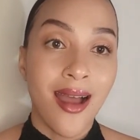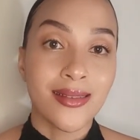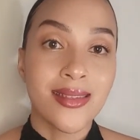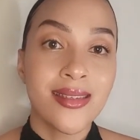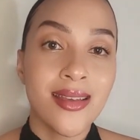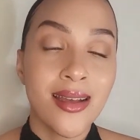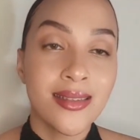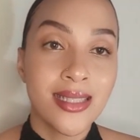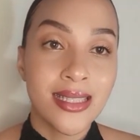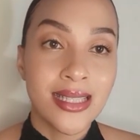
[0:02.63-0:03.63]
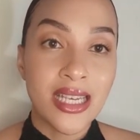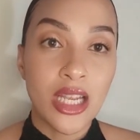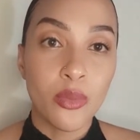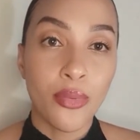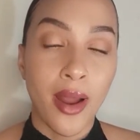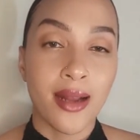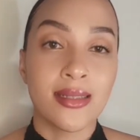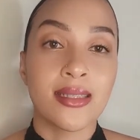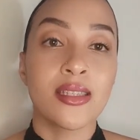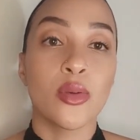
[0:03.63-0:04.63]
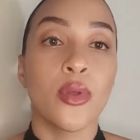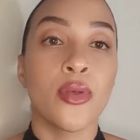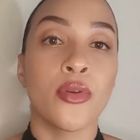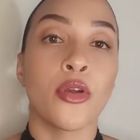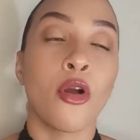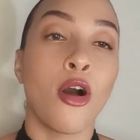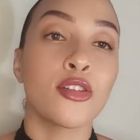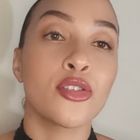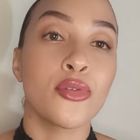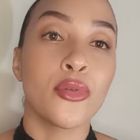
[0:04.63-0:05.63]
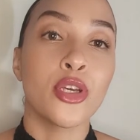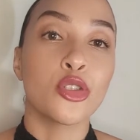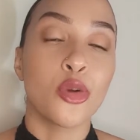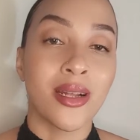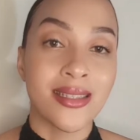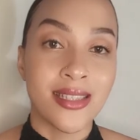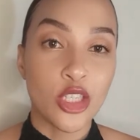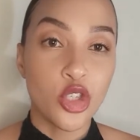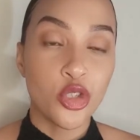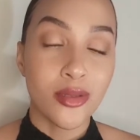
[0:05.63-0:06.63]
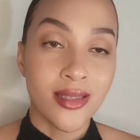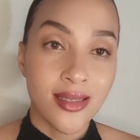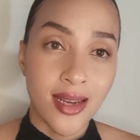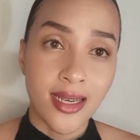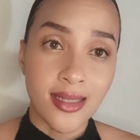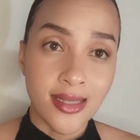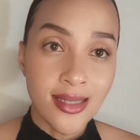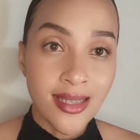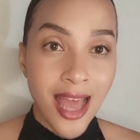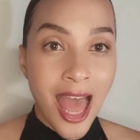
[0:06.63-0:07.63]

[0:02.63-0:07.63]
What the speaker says: uncertainty in practice with regard to the transitional status